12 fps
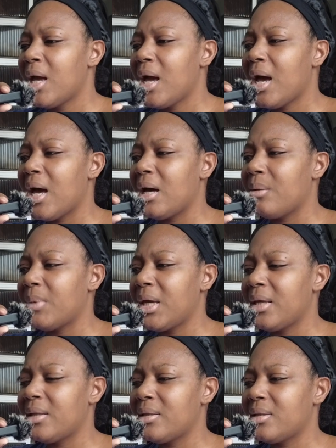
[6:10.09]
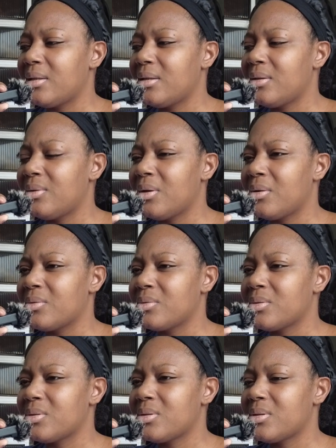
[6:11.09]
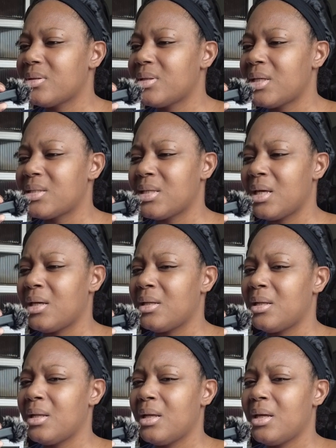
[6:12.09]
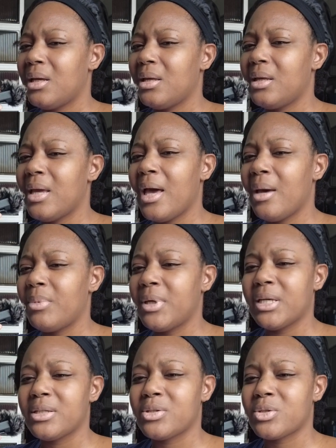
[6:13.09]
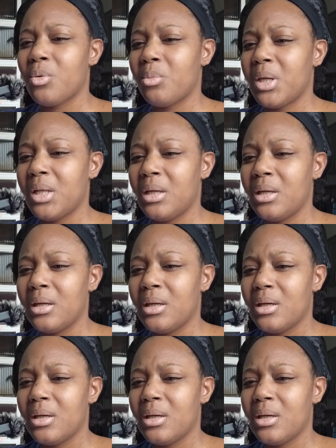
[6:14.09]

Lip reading: And you know, they said, yeah, because so many